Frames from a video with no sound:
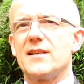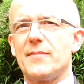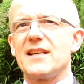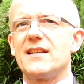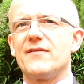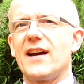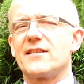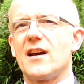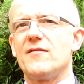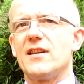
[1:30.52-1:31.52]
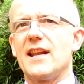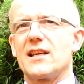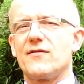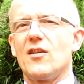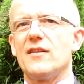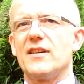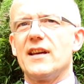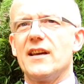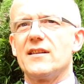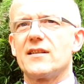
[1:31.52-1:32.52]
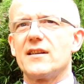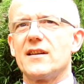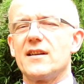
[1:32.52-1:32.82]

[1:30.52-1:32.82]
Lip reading: to best effect over the next 5 years